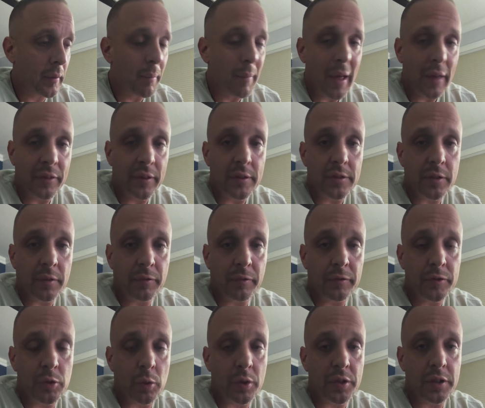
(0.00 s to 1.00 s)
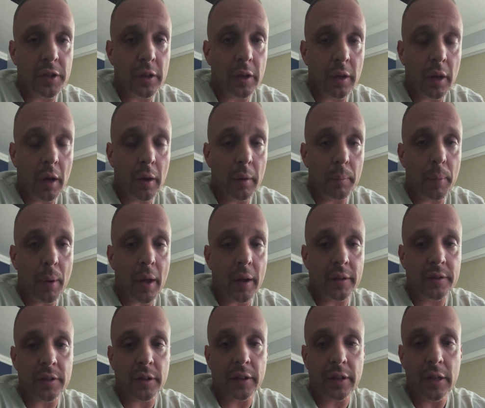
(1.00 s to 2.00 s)
methods of sourcing
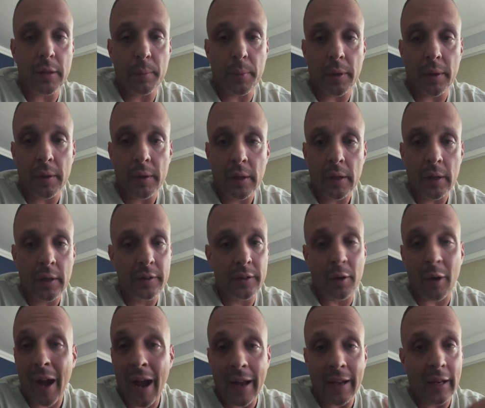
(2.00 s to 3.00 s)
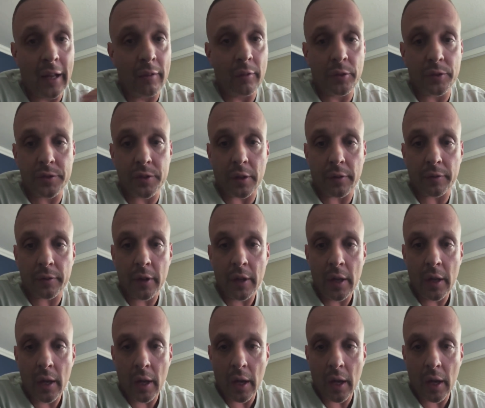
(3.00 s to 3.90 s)
products on Keepa, high level stuff.